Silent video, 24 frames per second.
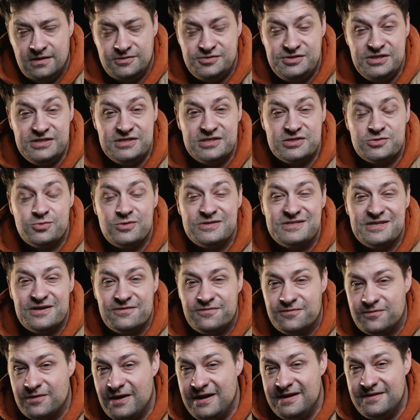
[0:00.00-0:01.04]
Now, Jesus wasn't
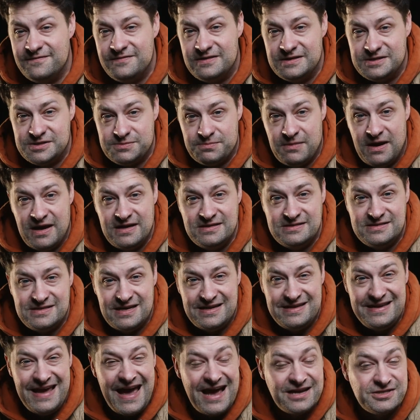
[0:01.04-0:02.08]
afraid of this
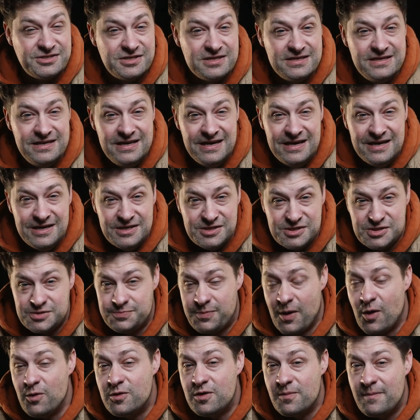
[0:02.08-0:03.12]
mindset. He actually
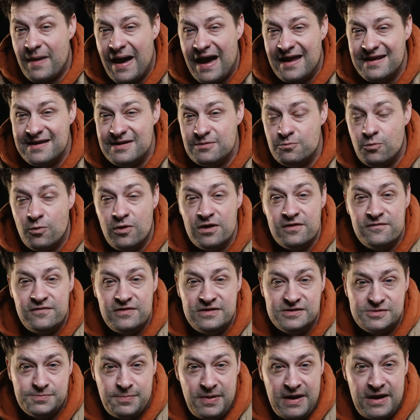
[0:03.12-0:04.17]
spoke about it in one of
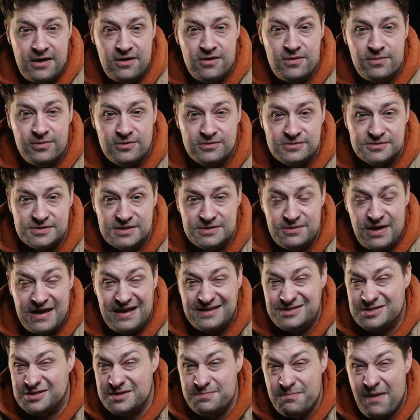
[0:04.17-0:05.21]
his parables, and
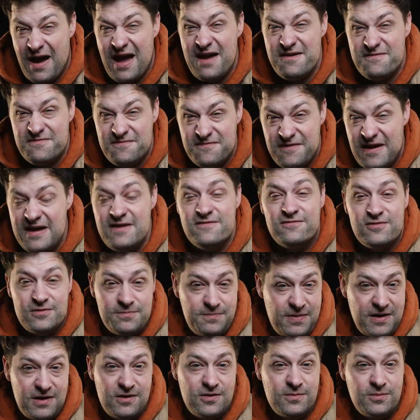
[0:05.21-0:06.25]
actually my favorite
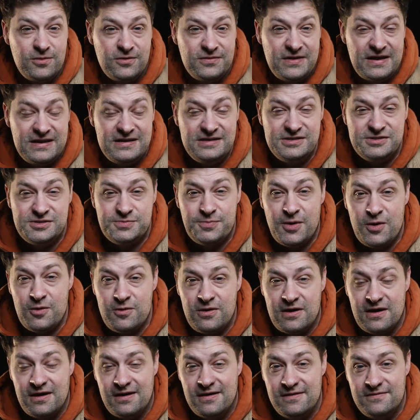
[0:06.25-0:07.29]
parable that he
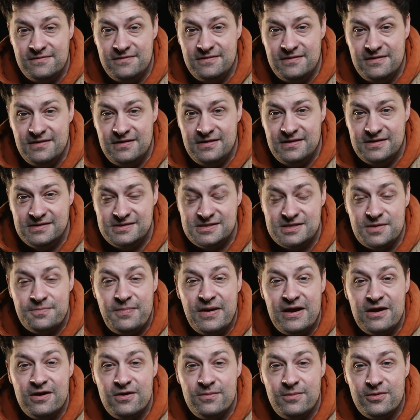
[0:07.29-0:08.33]
spoke of. It's the
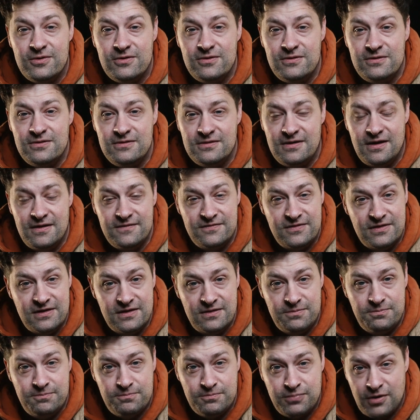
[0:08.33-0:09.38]
parable of
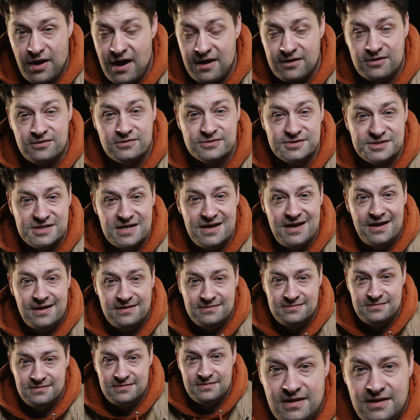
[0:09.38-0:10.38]
the prodigal son.